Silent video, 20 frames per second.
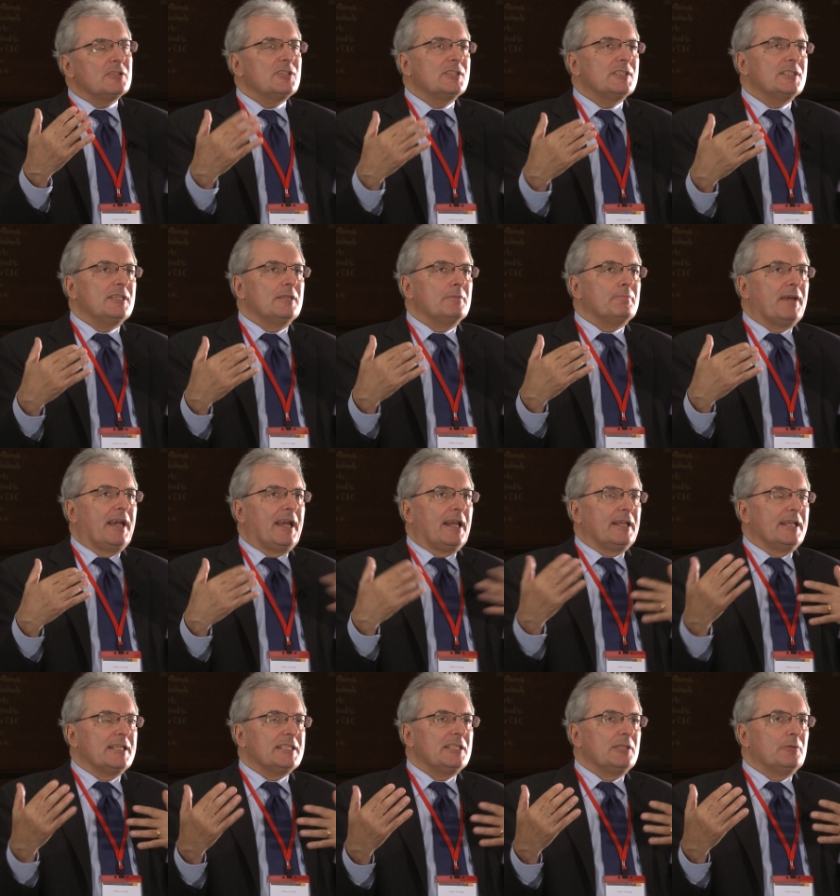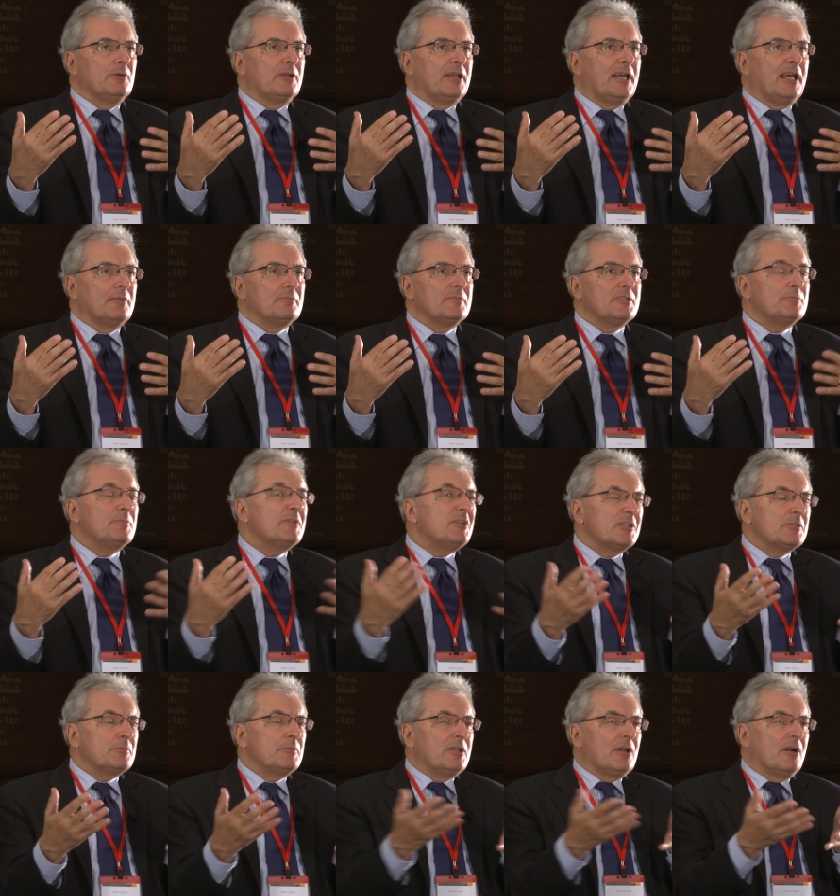just sit back, let's see what happens,
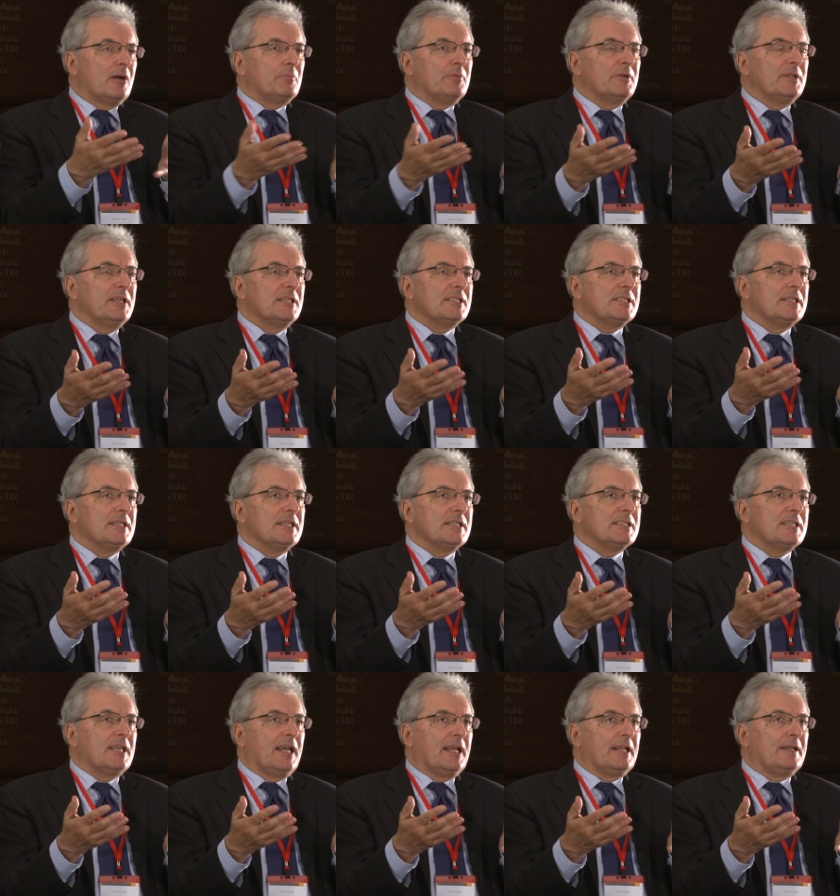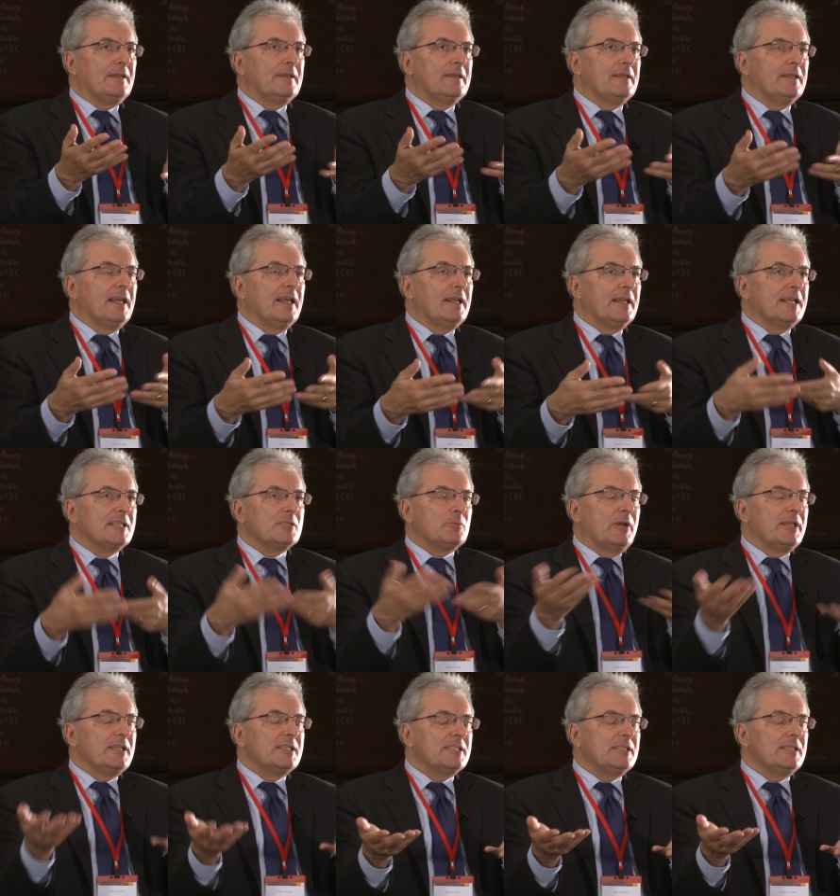because we can't predict it exactly, let, let's
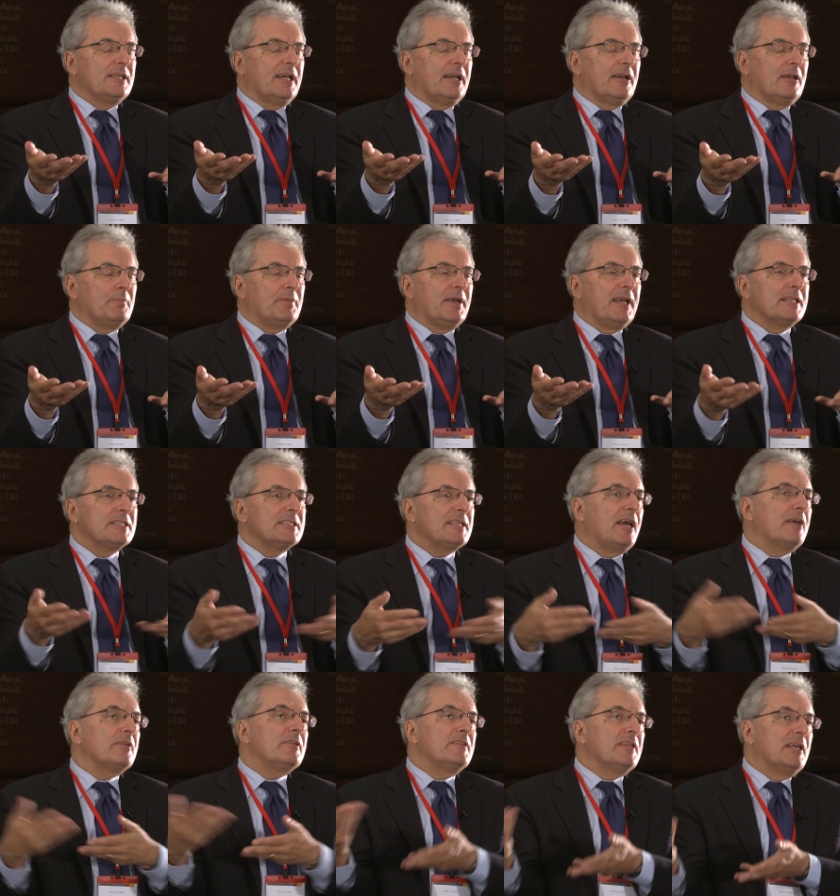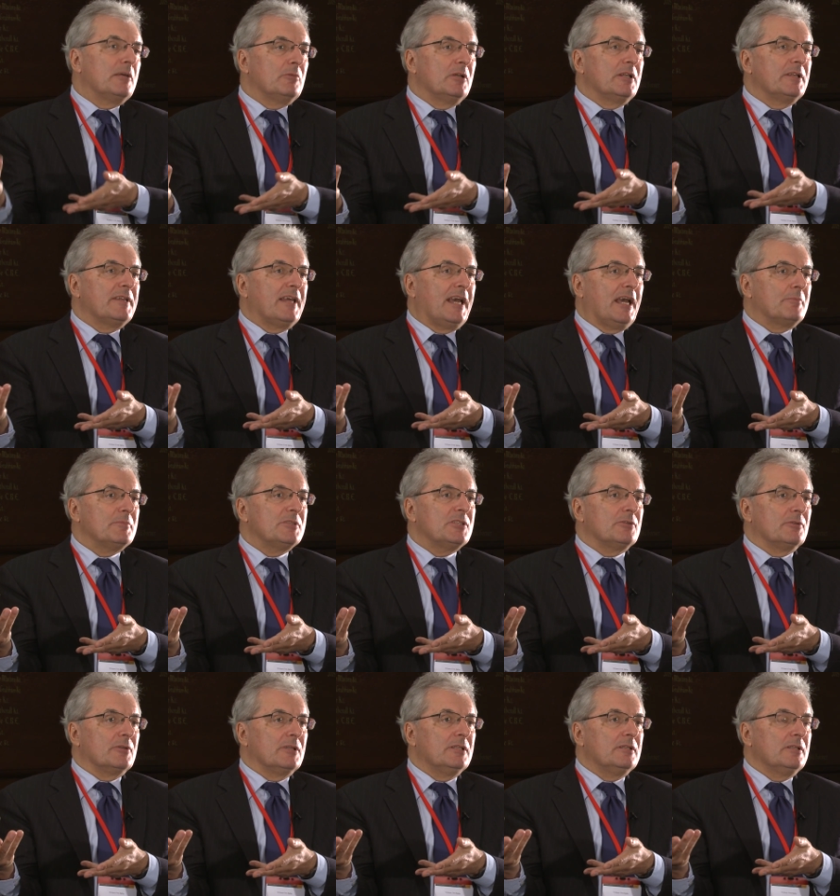wait and see how it pans out and then we'll adapt
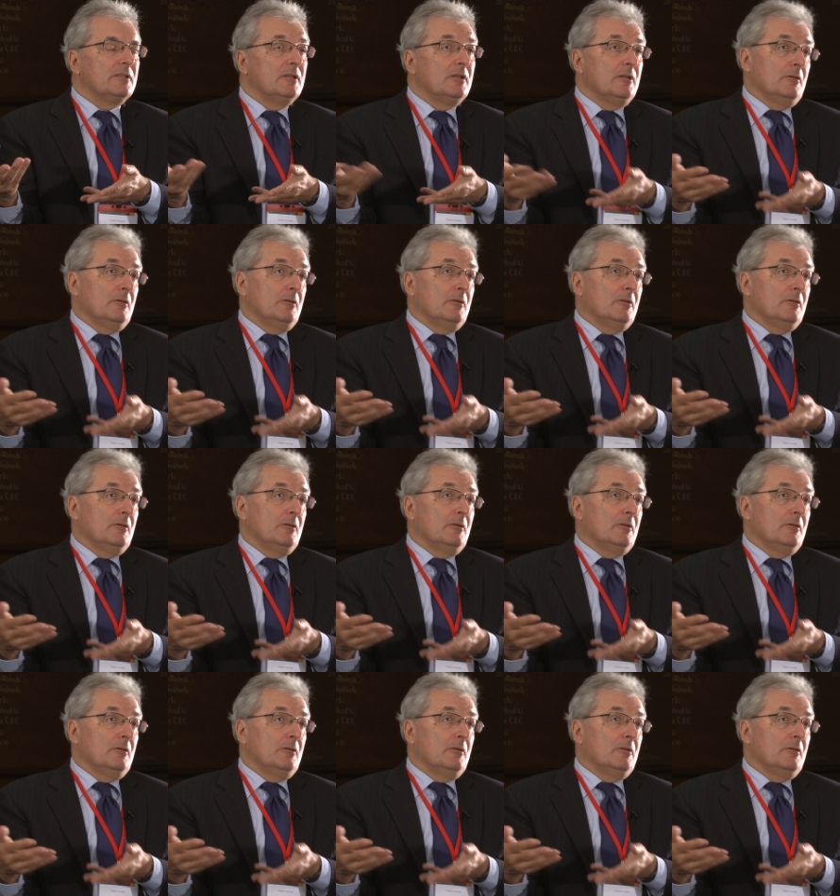to it.